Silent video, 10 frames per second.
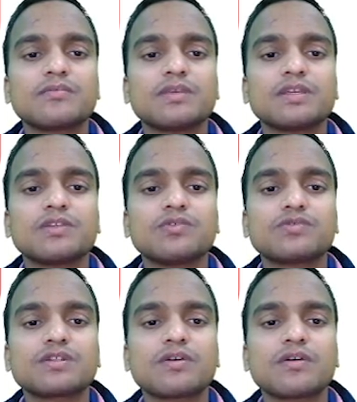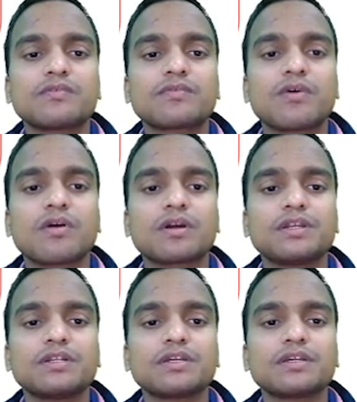being used of
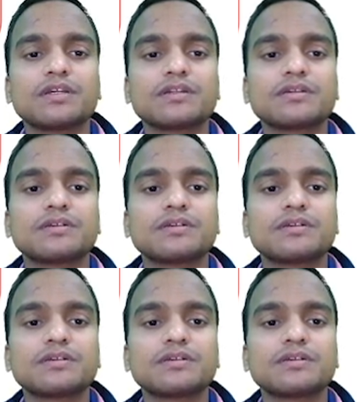concrete here.